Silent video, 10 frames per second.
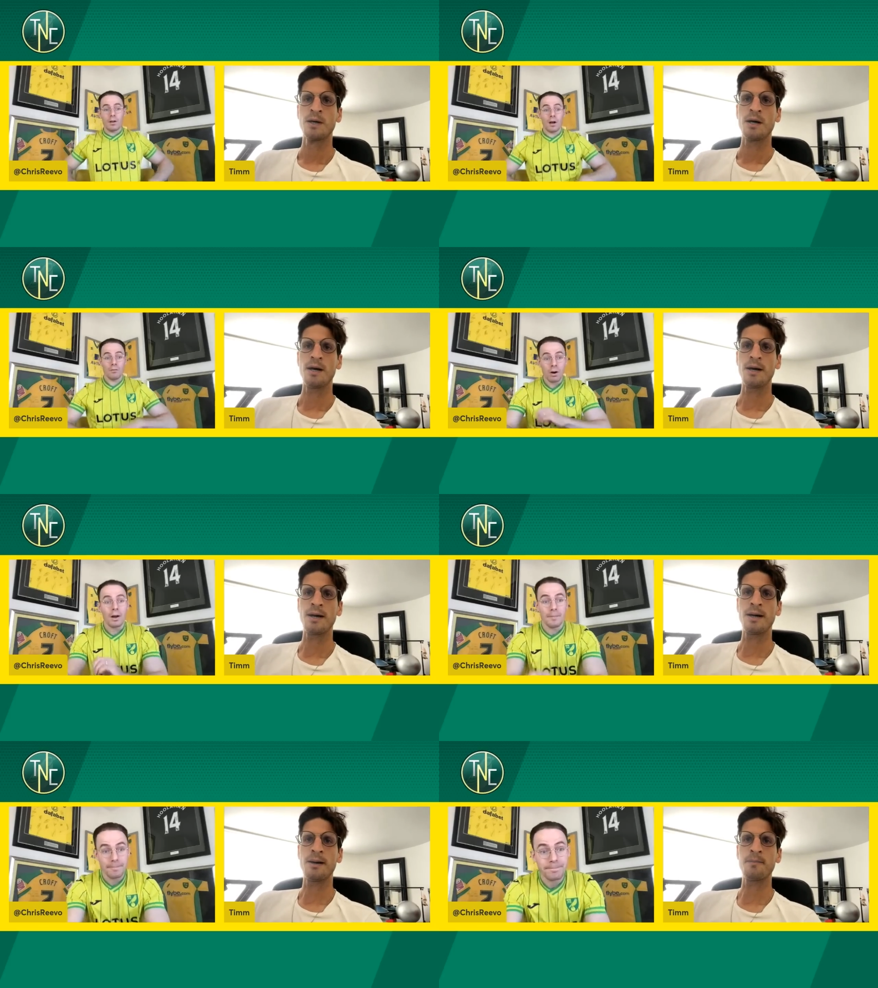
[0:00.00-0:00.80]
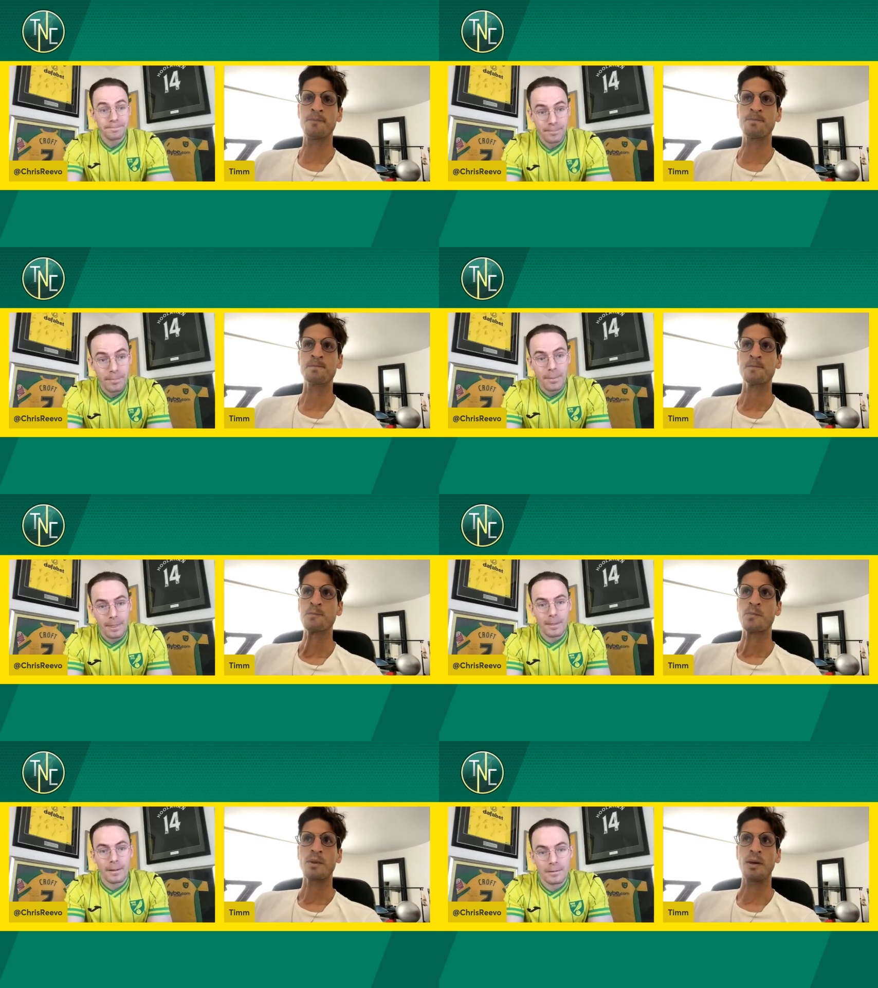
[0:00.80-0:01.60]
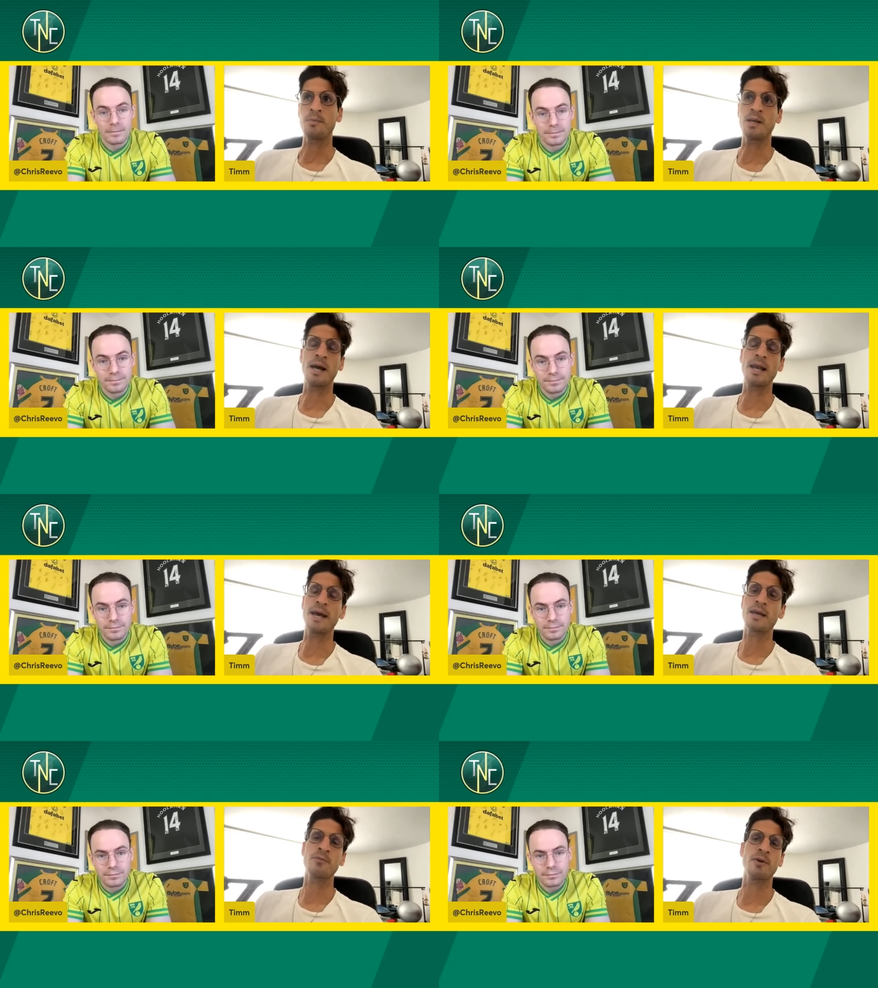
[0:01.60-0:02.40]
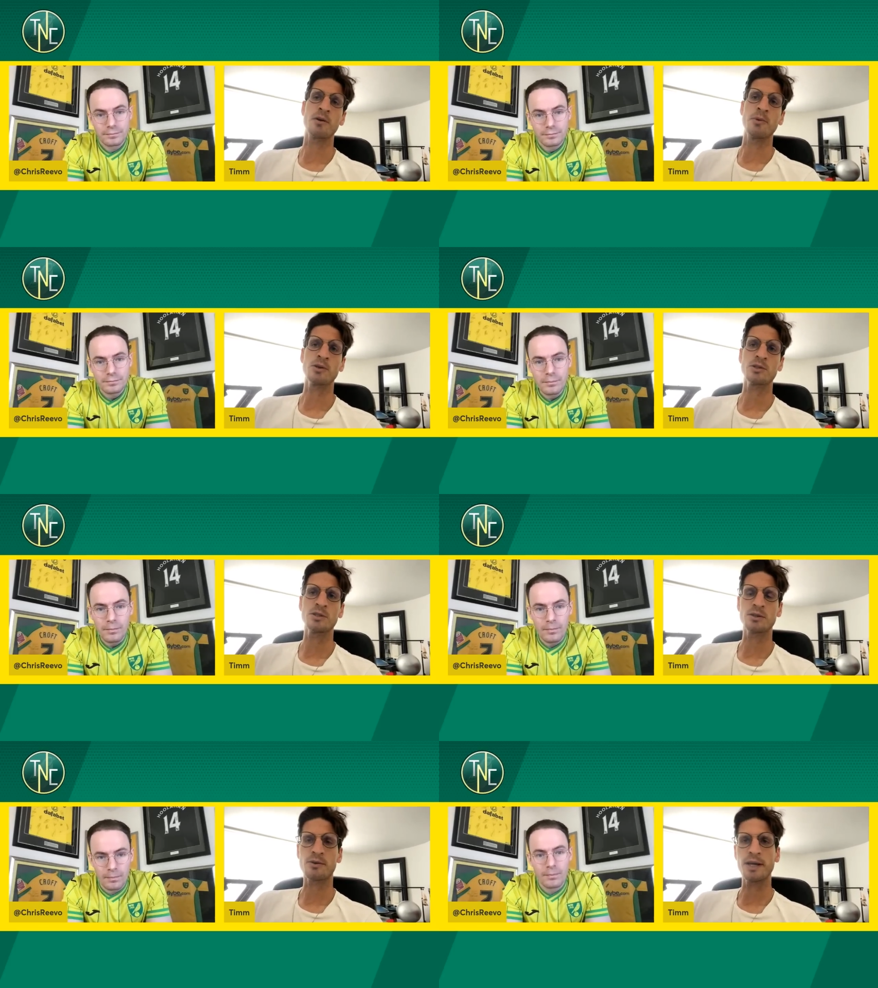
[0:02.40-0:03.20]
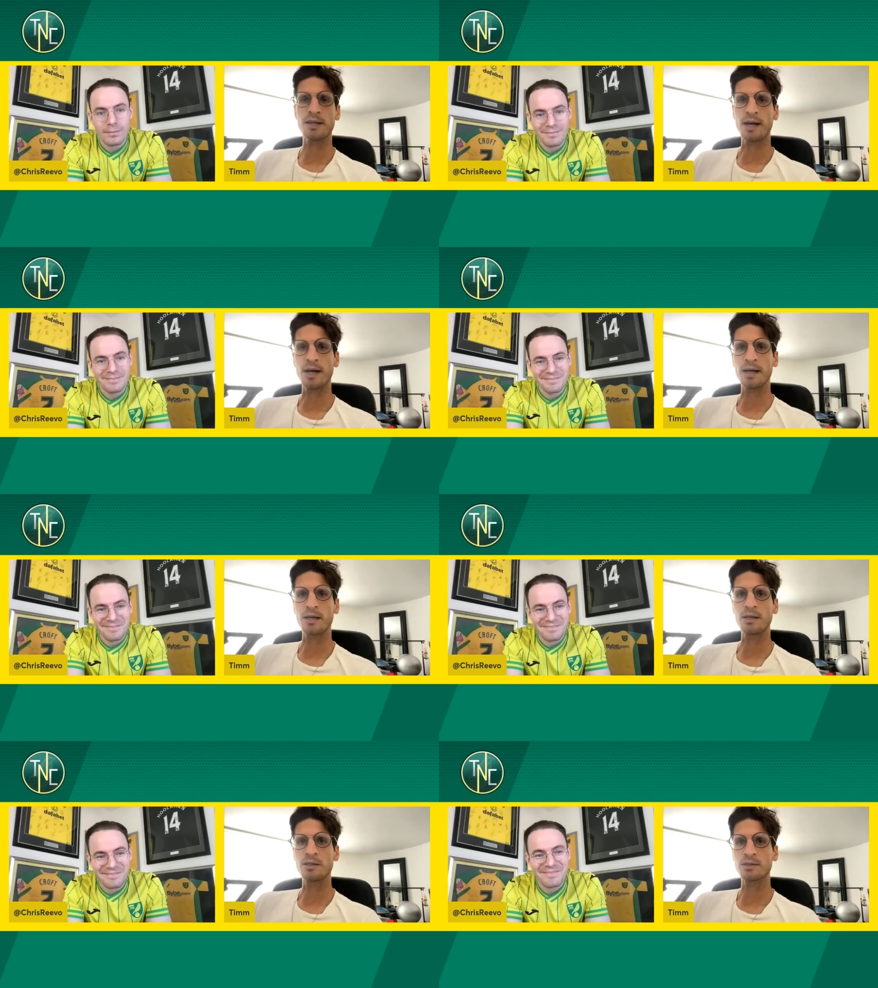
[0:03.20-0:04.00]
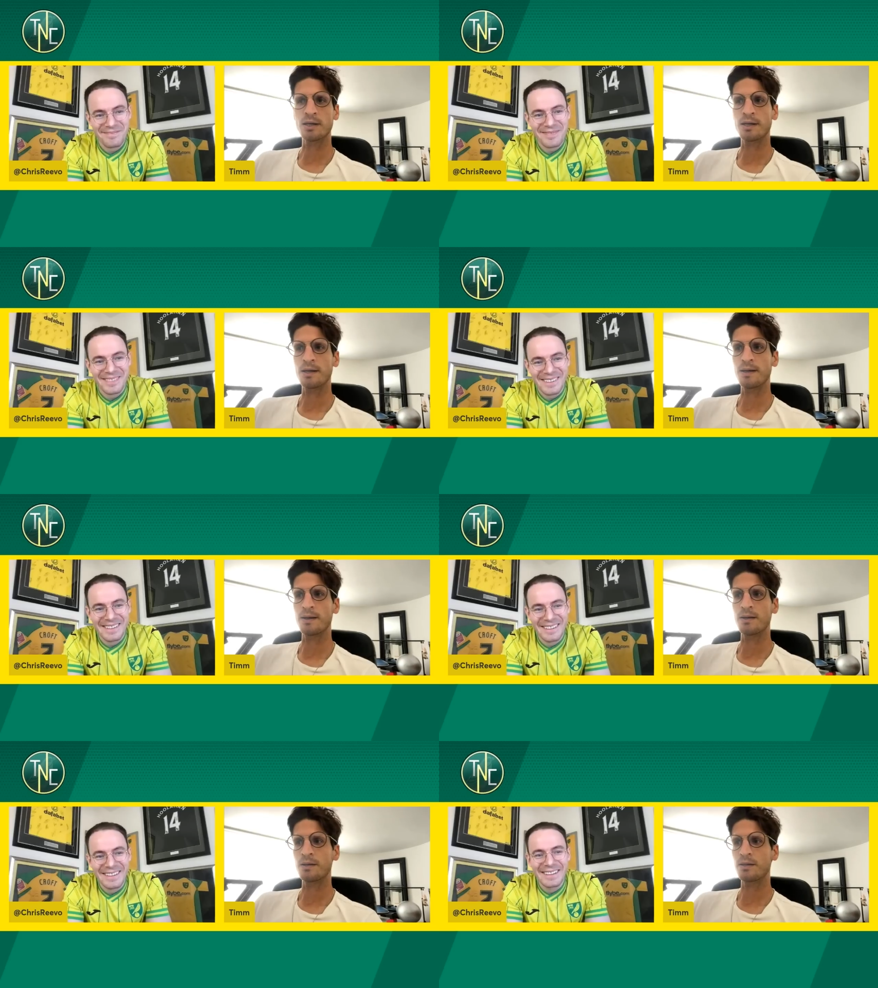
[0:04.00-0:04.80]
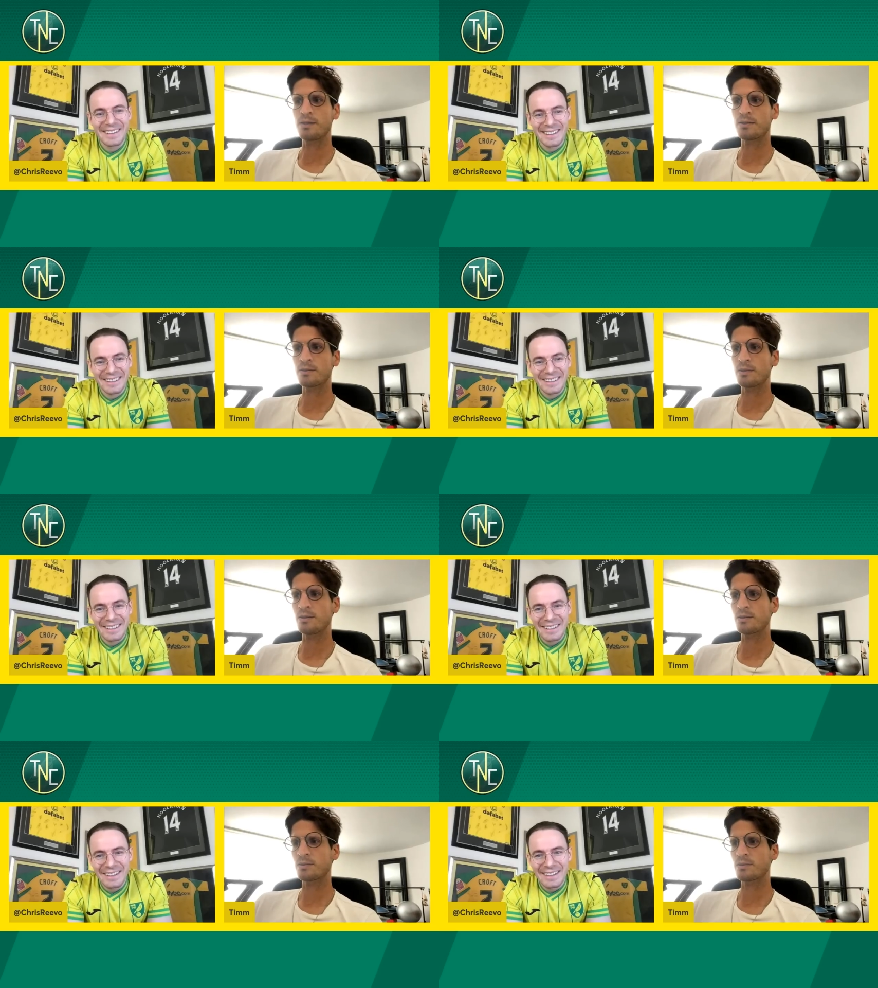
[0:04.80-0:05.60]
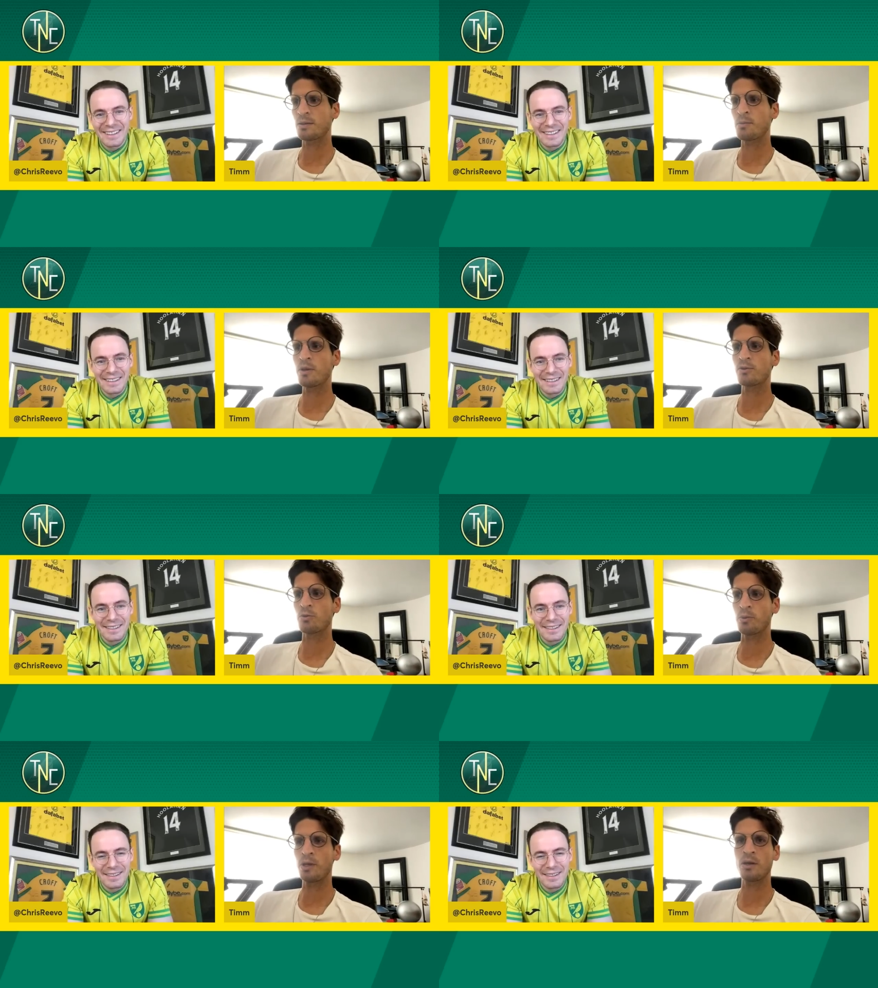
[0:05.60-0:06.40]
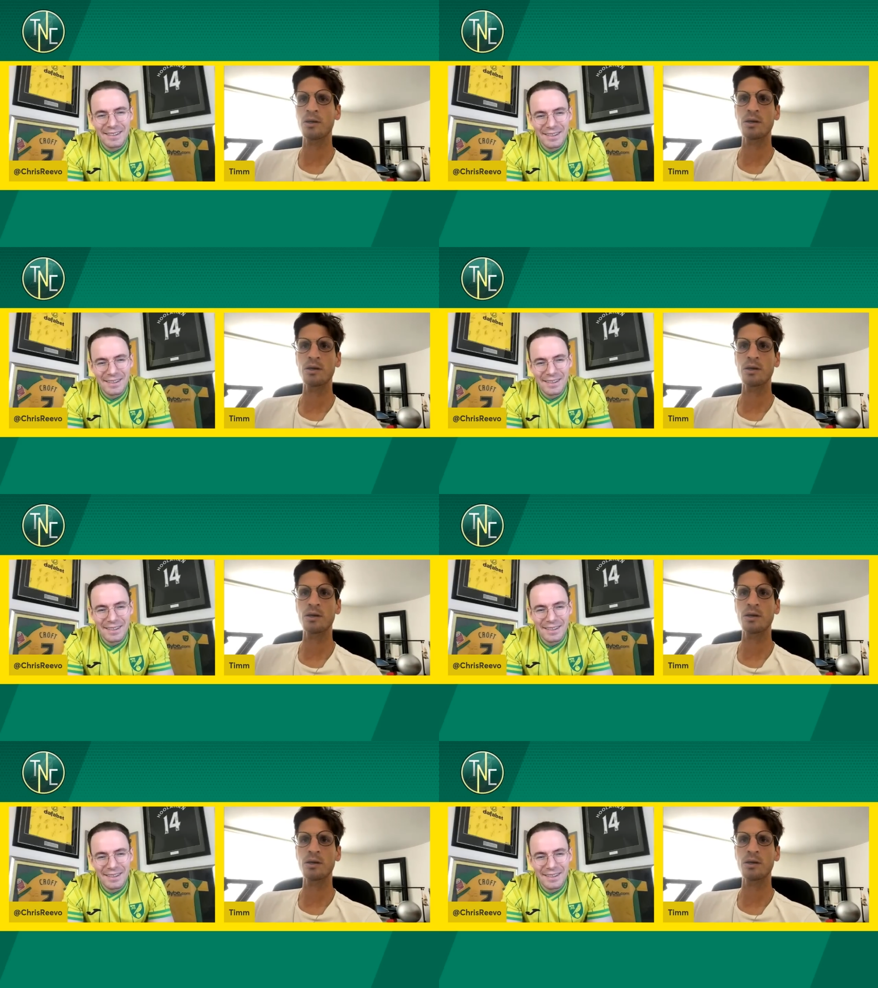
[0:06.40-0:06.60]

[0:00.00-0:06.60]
Speaker 1: Um, I mean, I like him very much. He's a great guy. He's uh, he's he's similar to me.